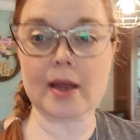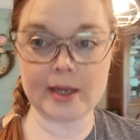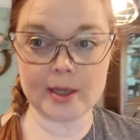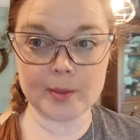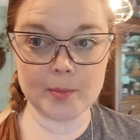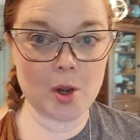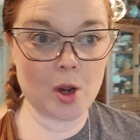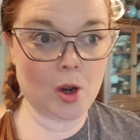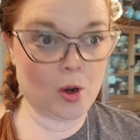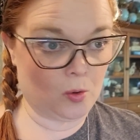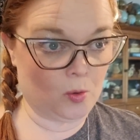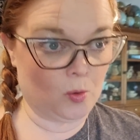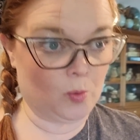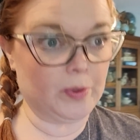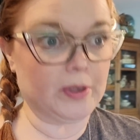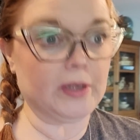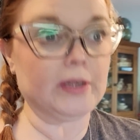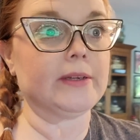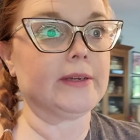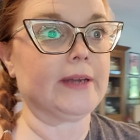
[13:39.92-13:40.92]
I am
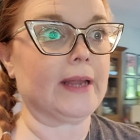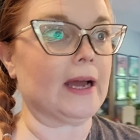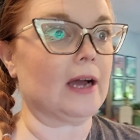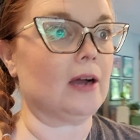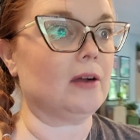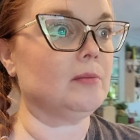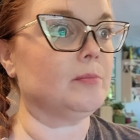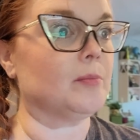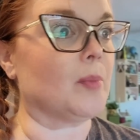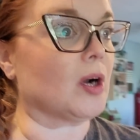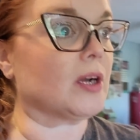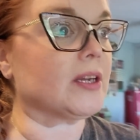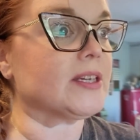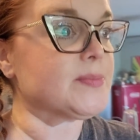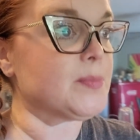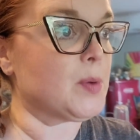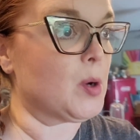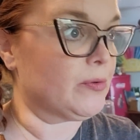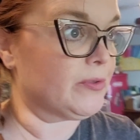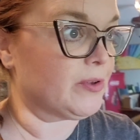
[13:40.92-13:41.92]
home now. Mark
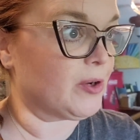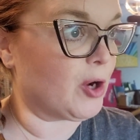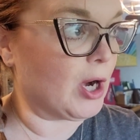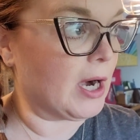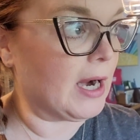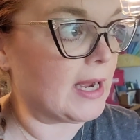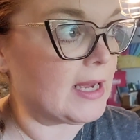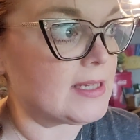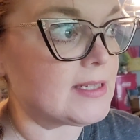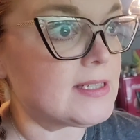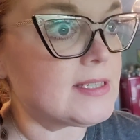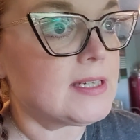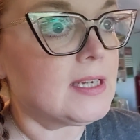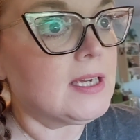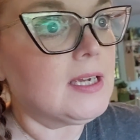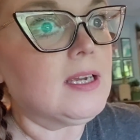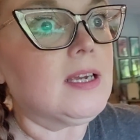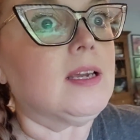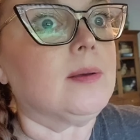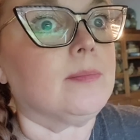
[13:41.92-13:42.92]
is mowing the grass.
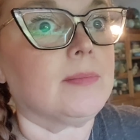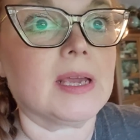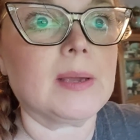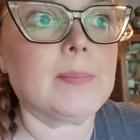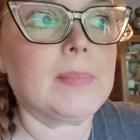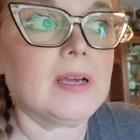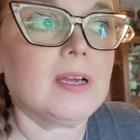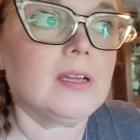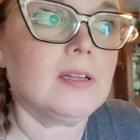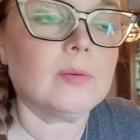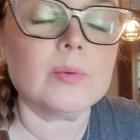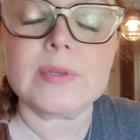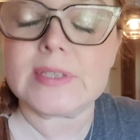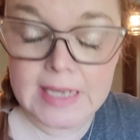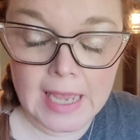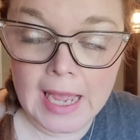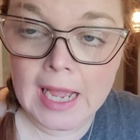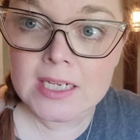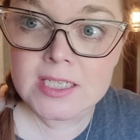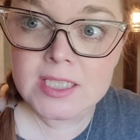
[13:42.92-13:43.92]
Maybelle
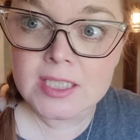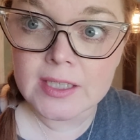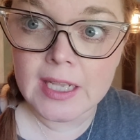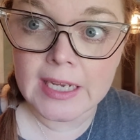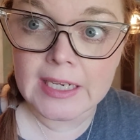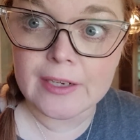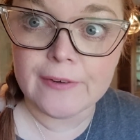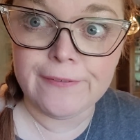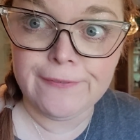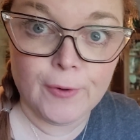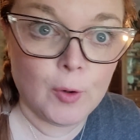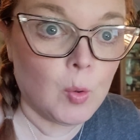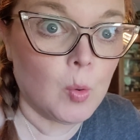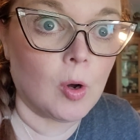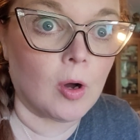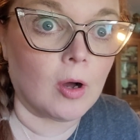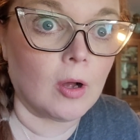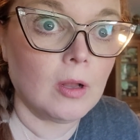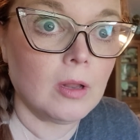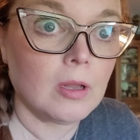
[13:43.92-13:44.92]
was acting like a
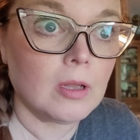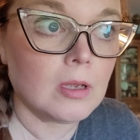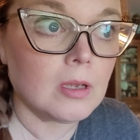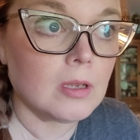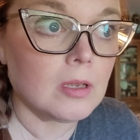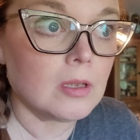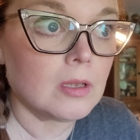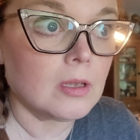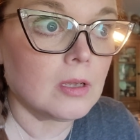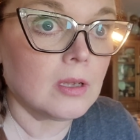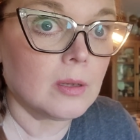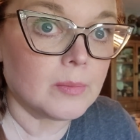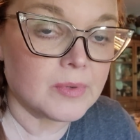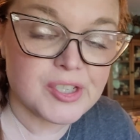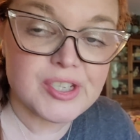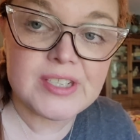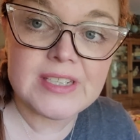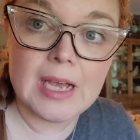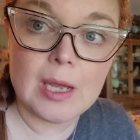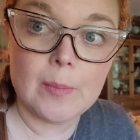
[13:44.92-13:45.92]
fool.
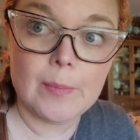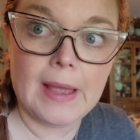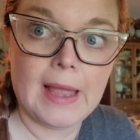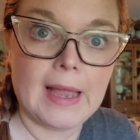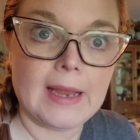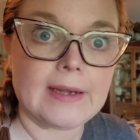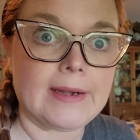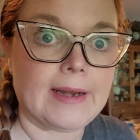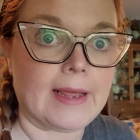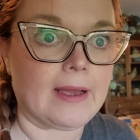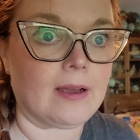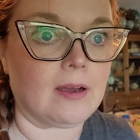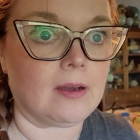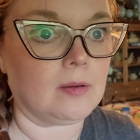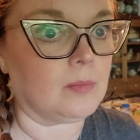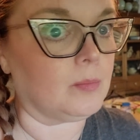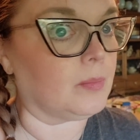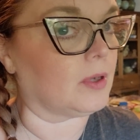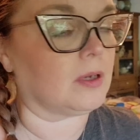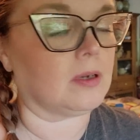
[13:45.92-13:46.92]
She's out back
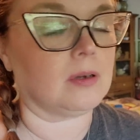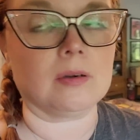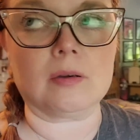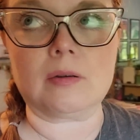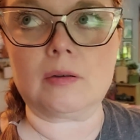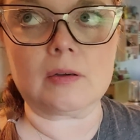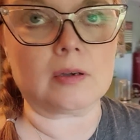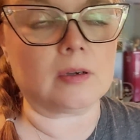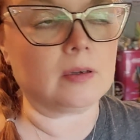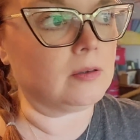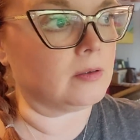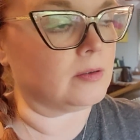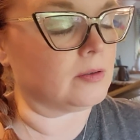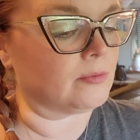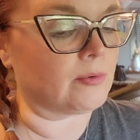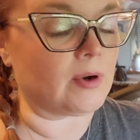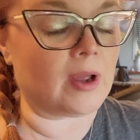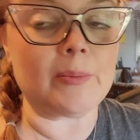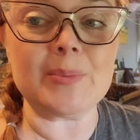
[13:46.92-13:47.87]
now. Oh, good.